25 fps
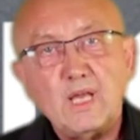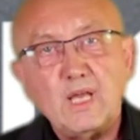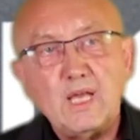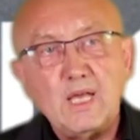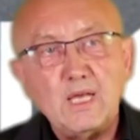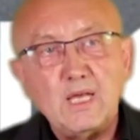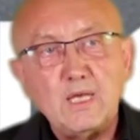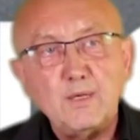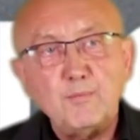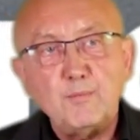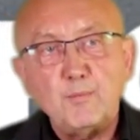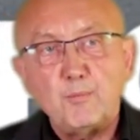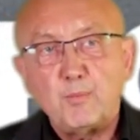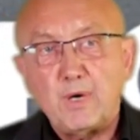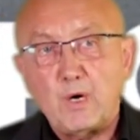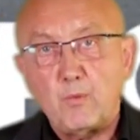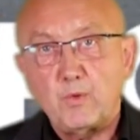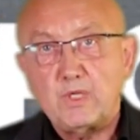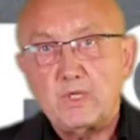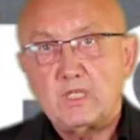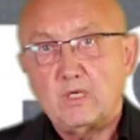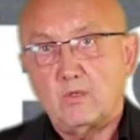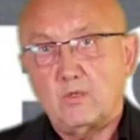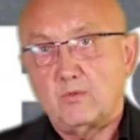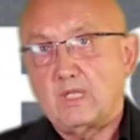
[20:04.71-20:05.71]
But
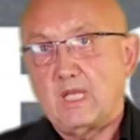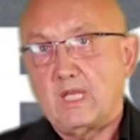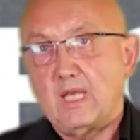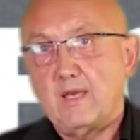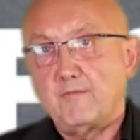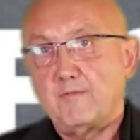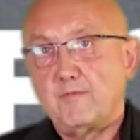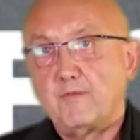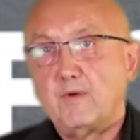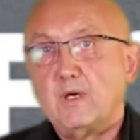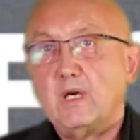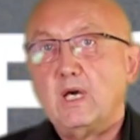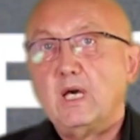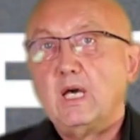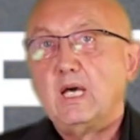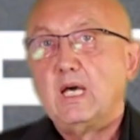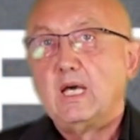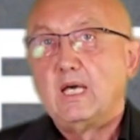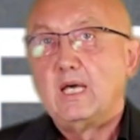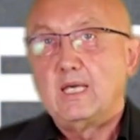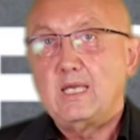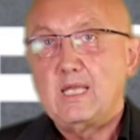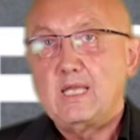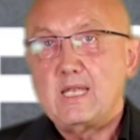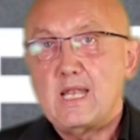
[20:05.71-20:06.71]
we don't have
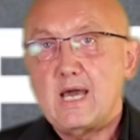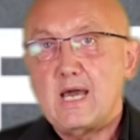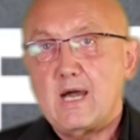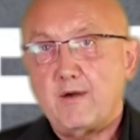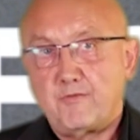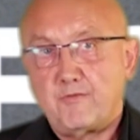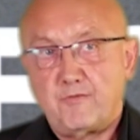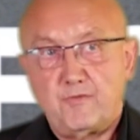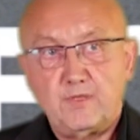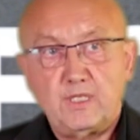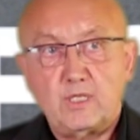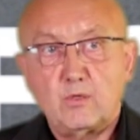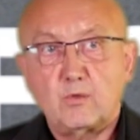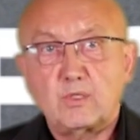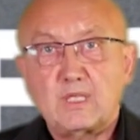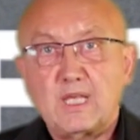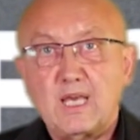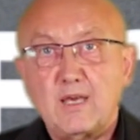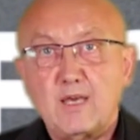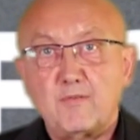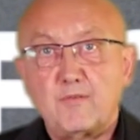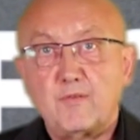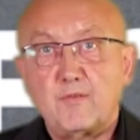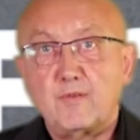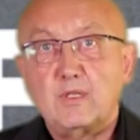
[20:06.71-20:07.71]
enough, we don't
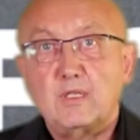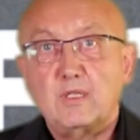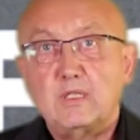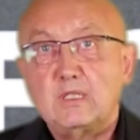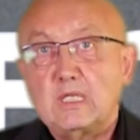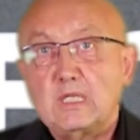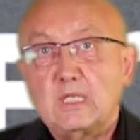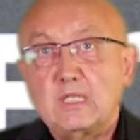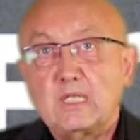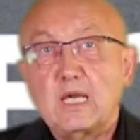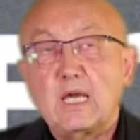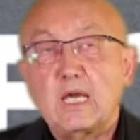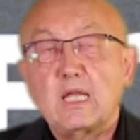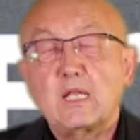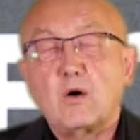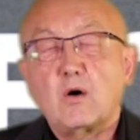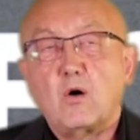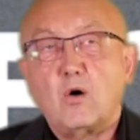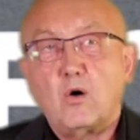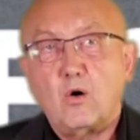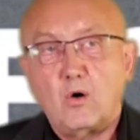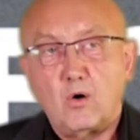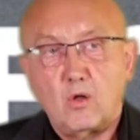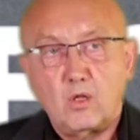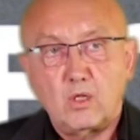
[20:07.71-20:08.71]
have nearly at
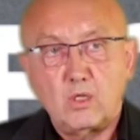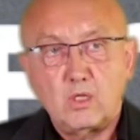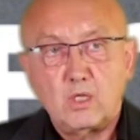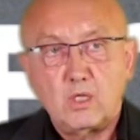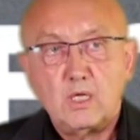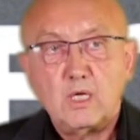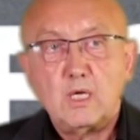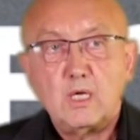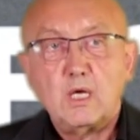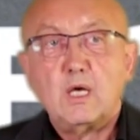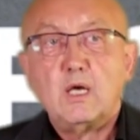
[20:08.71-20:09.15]
all